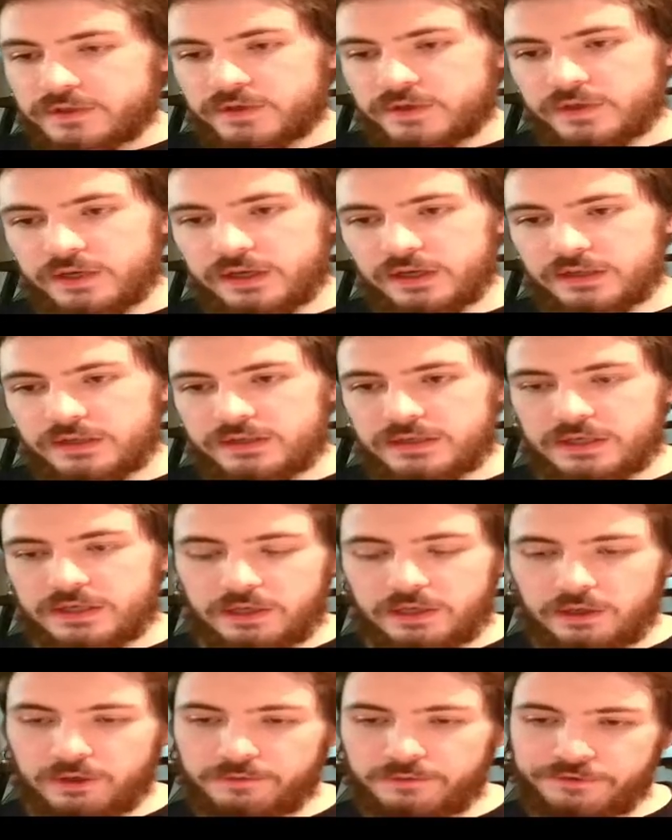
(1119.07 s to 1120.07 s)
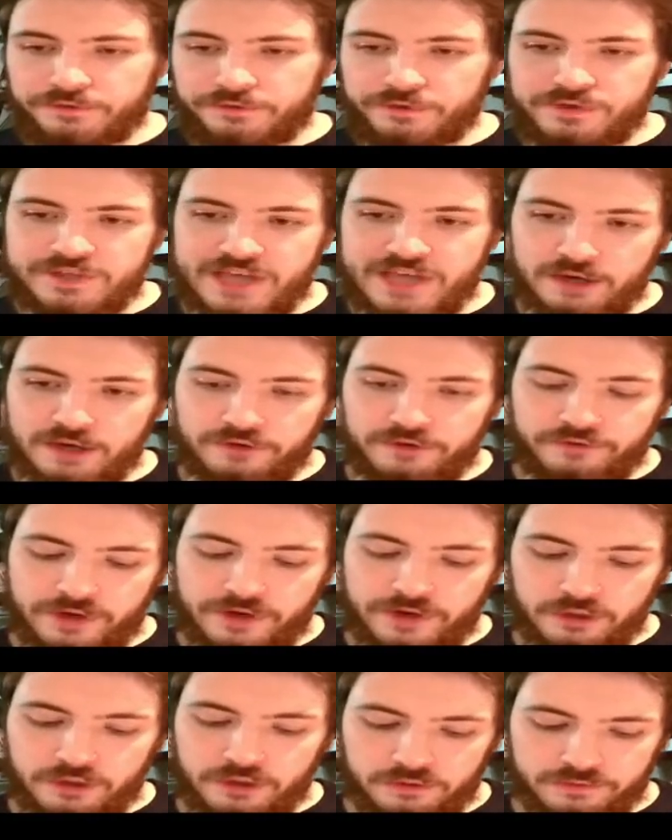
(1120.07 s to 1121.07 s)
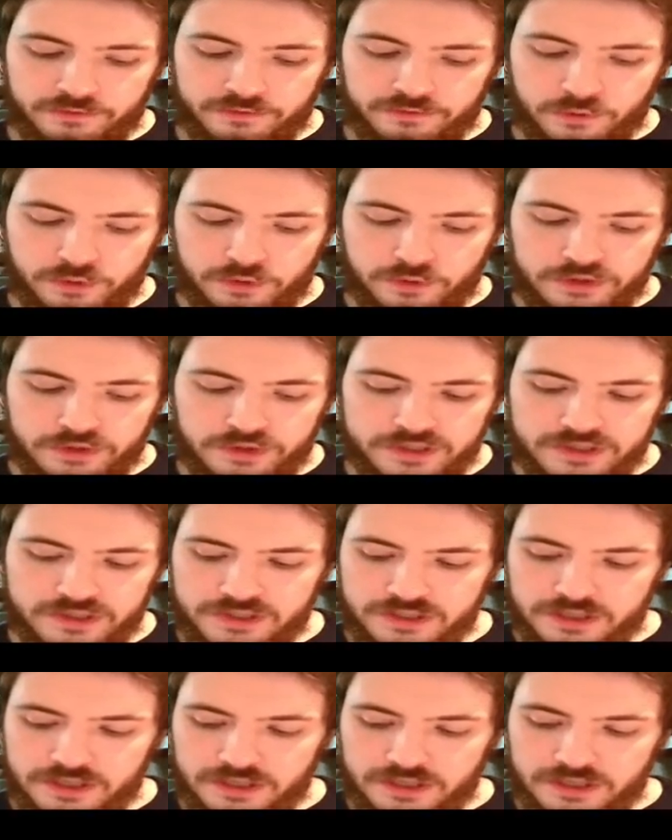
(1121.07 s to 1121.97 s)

Riels, taking over for Zach Franco, of course,